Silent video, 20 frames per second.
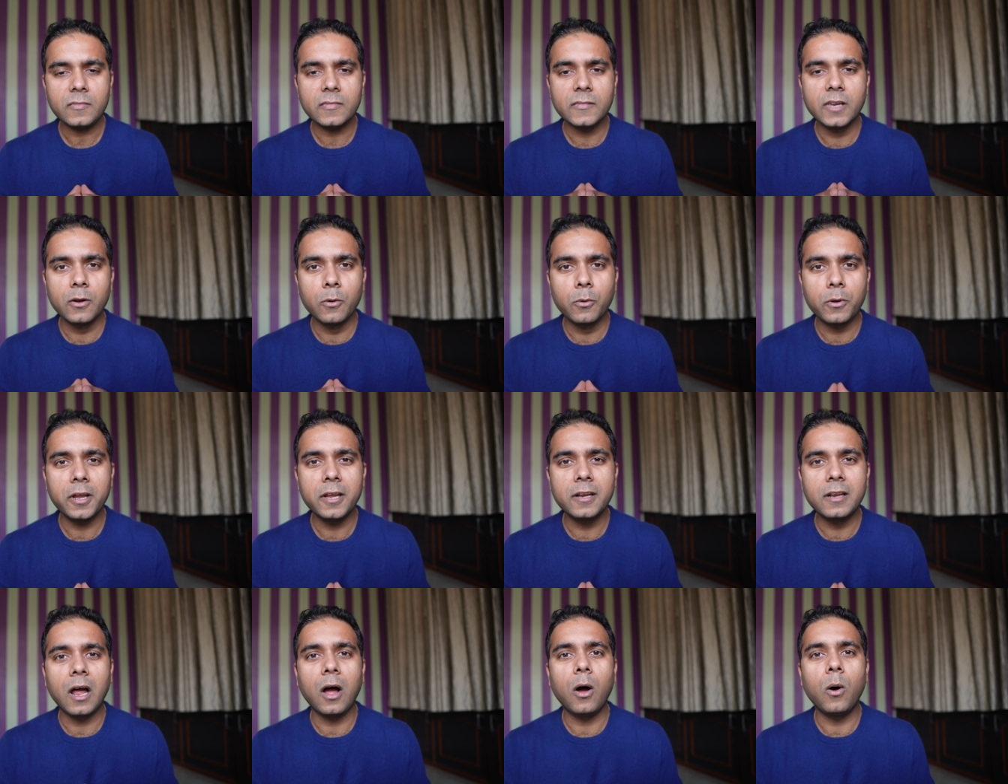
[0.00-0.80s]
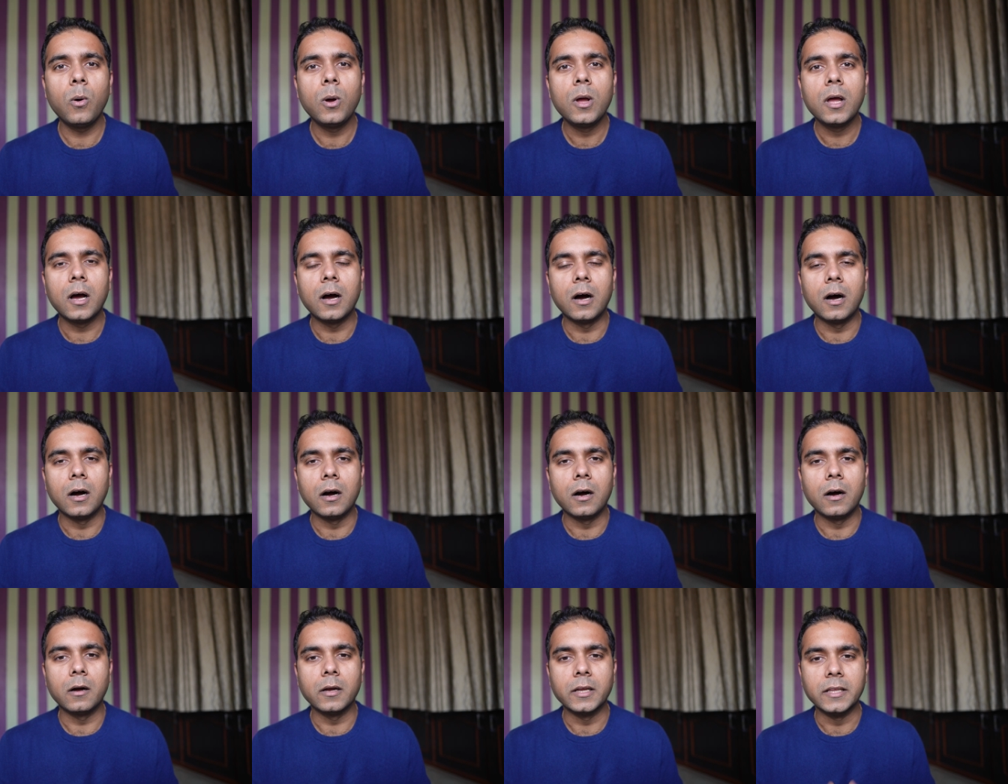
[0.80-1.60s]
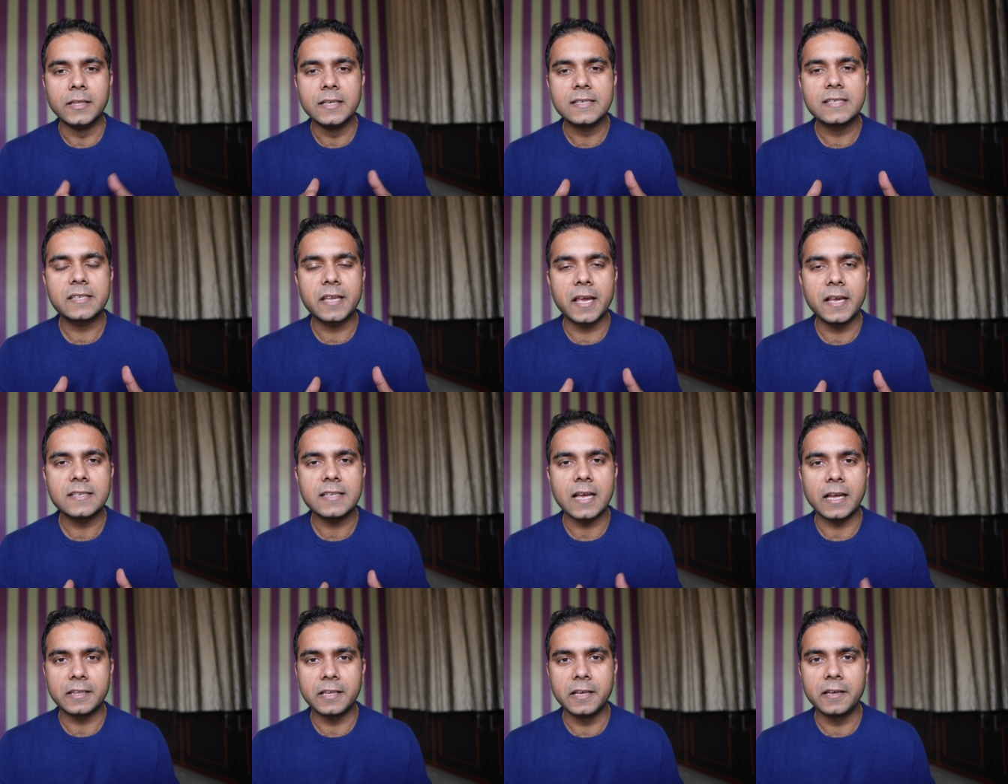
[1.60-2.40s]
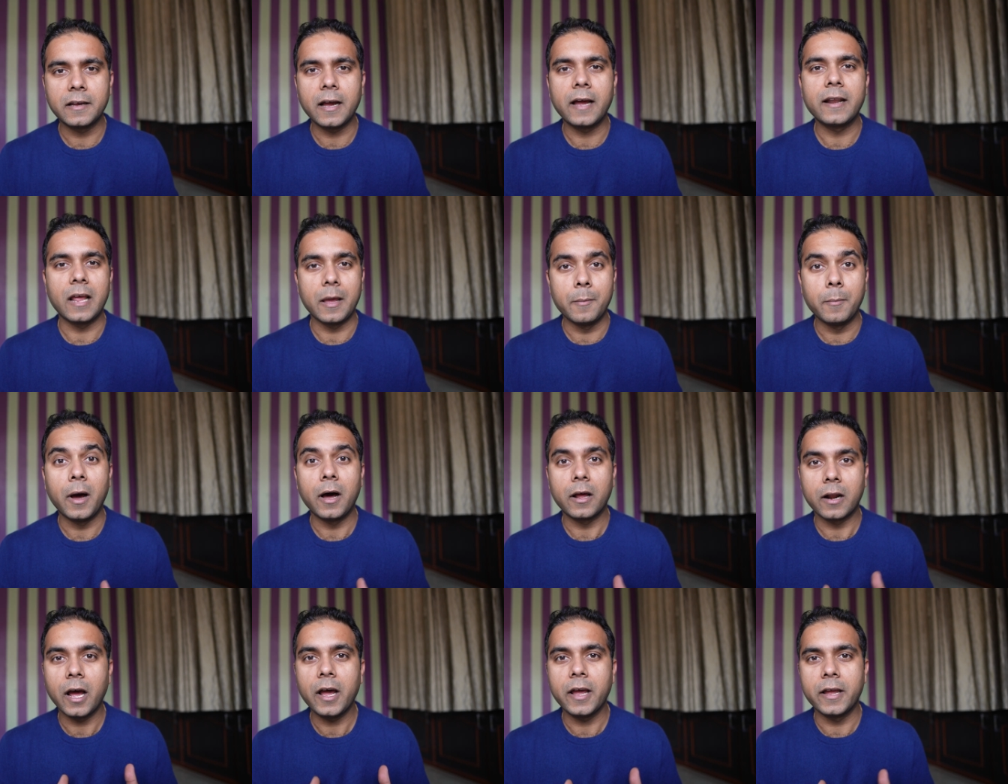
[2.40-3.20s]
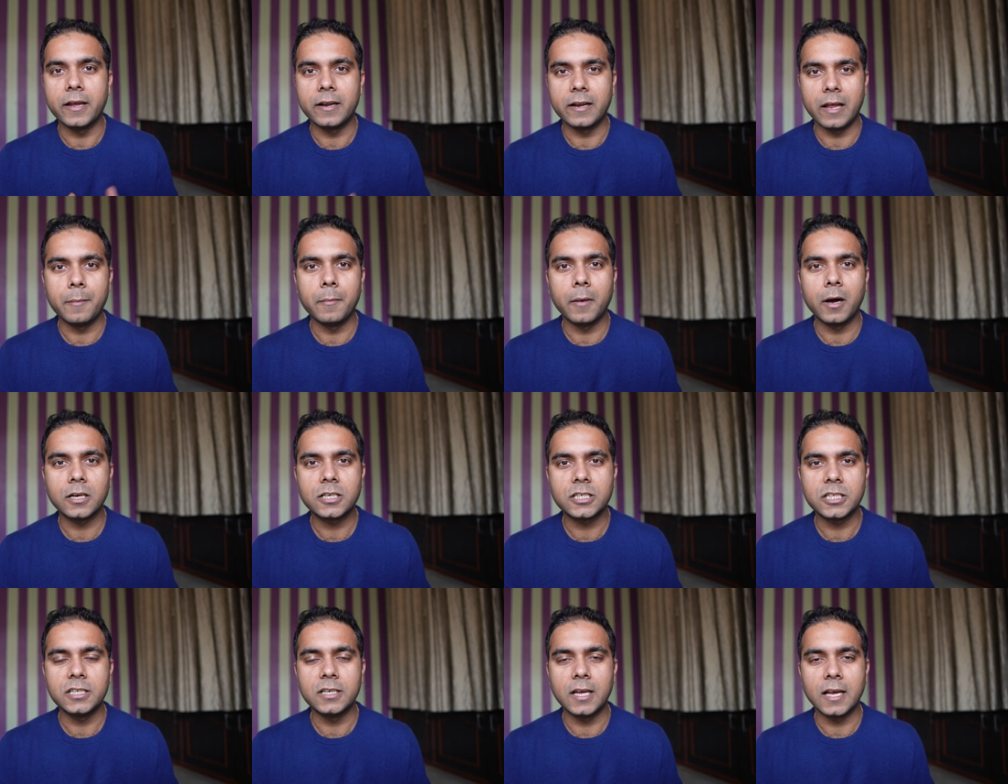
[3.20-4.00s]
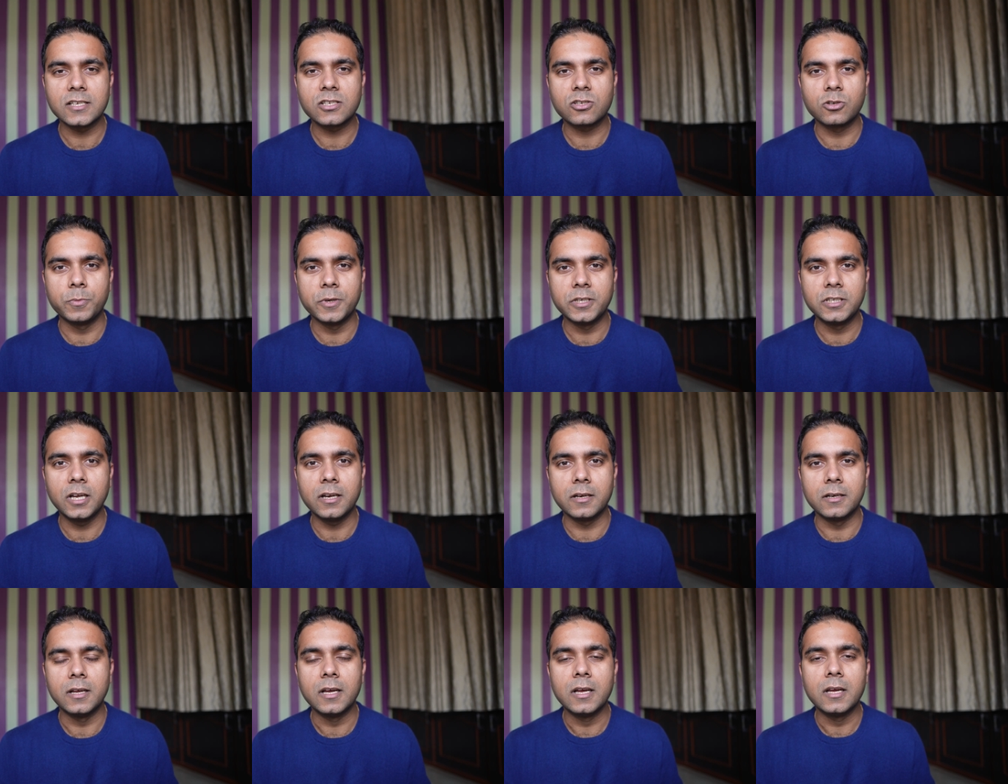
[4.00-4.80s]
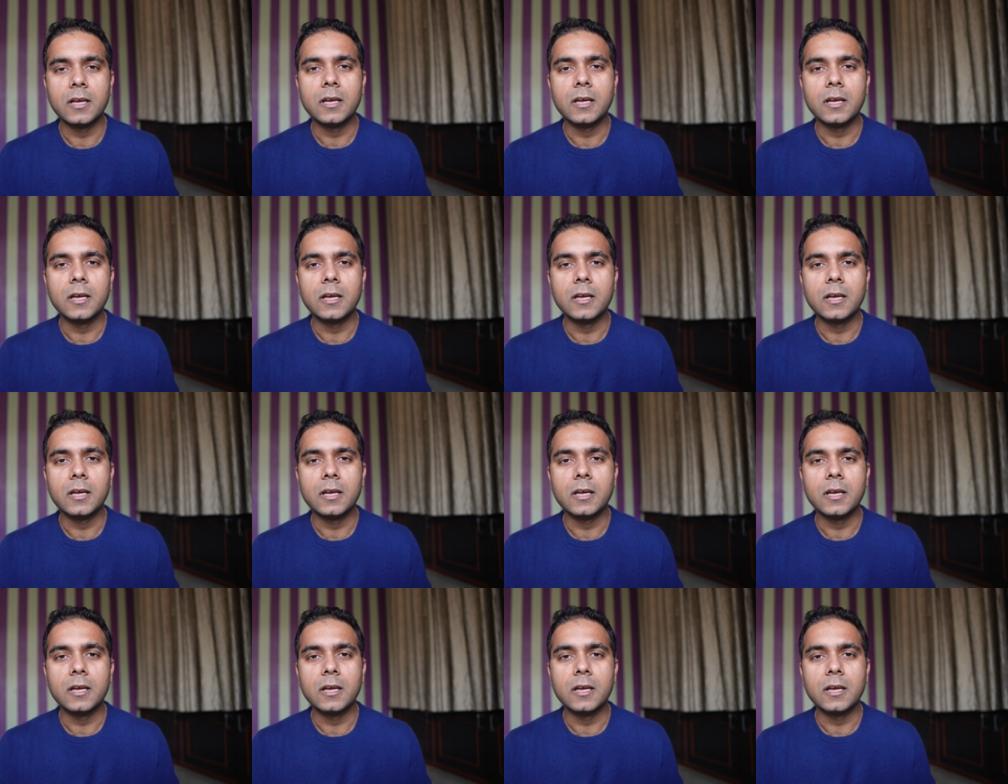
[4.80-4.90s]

that, okay, now in this case, I think an MRI, an MRT has to be done.